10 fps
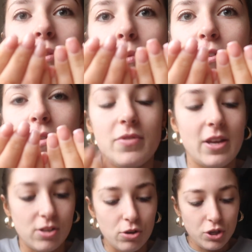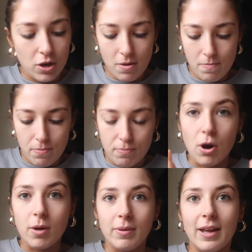we've gone for these. I'll show you
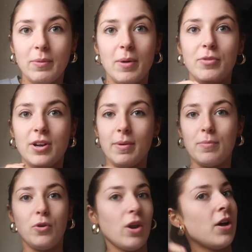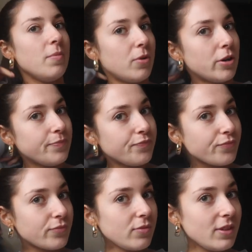properly when we're in a bit more light, but
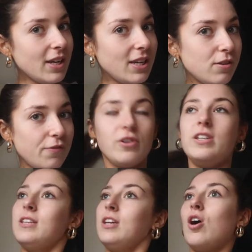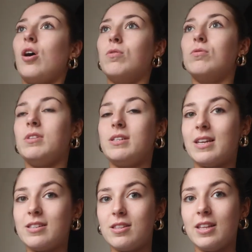it's freezing cold. It
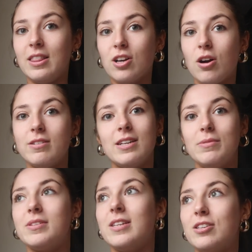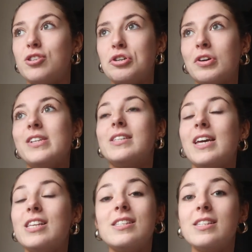says in the car, it said it was 6 degrees.
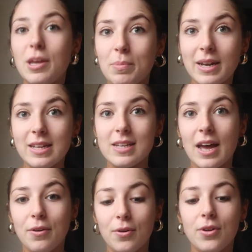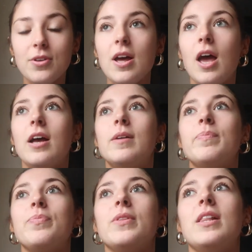It's tipping it down.
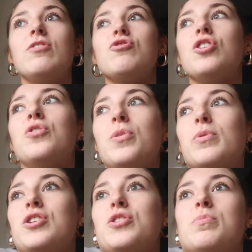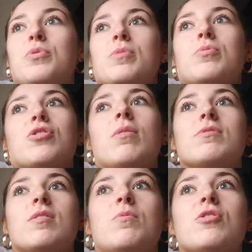Literally all you want to do is put your
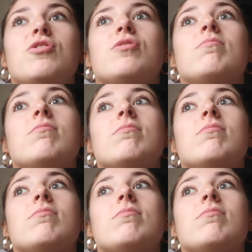pajamas on and watch